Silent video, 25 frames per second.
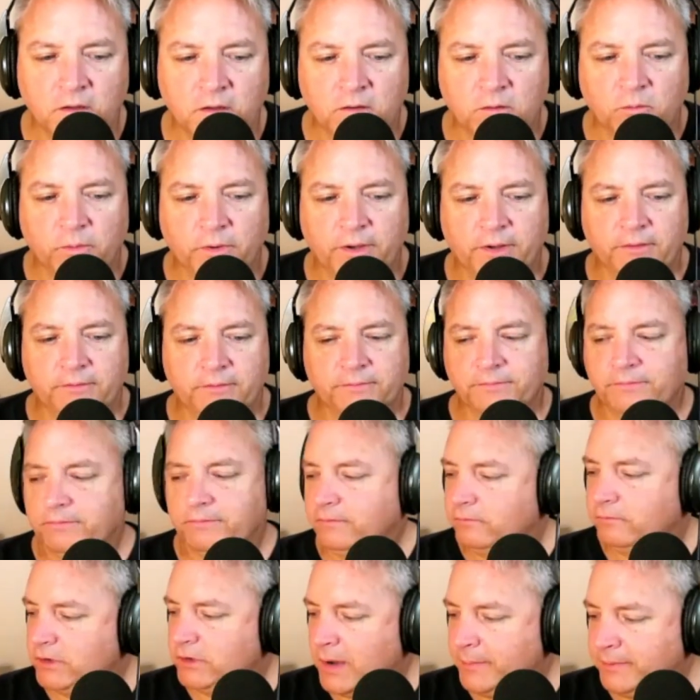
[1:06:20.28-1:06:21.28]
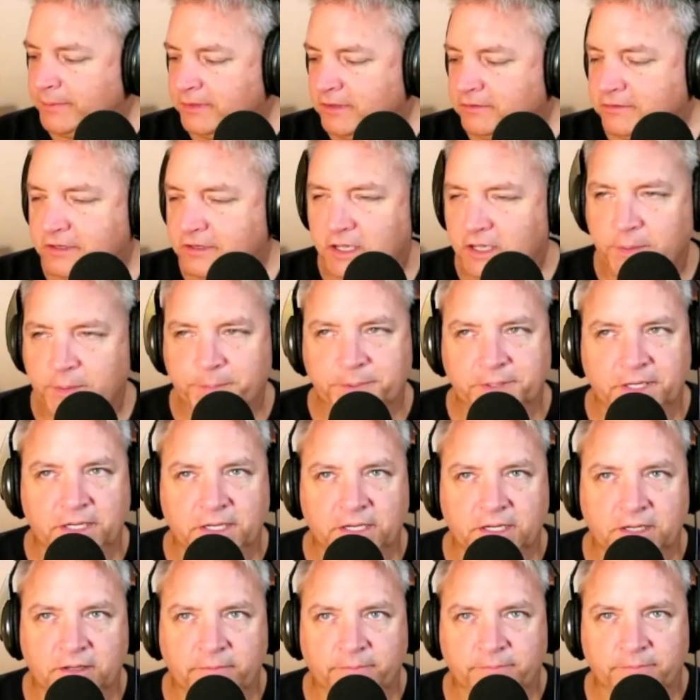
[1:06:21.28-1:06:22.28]
Well, wrapping this up,
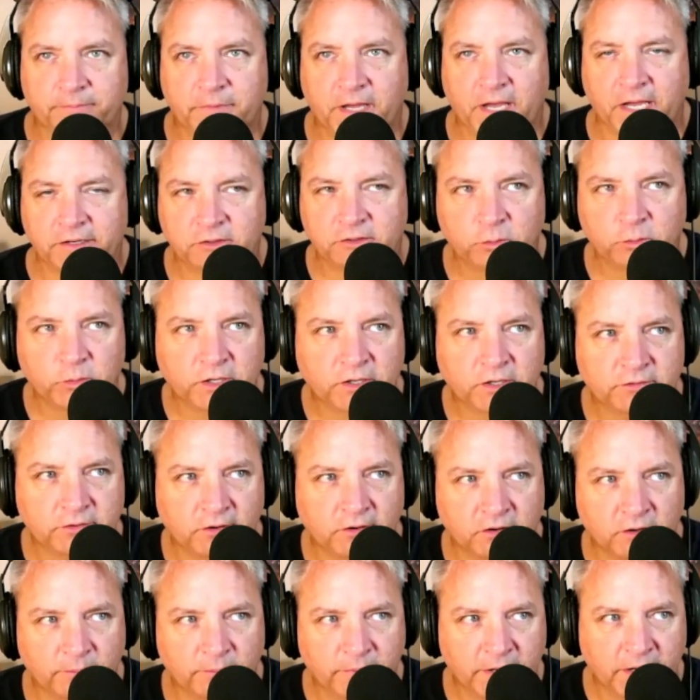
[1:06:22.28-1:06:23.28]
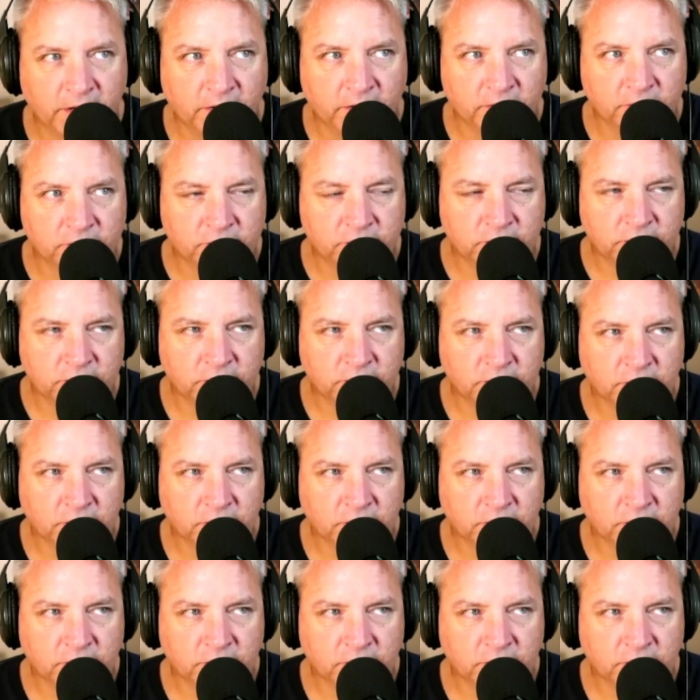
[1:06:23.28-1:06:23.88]
I do want to talk about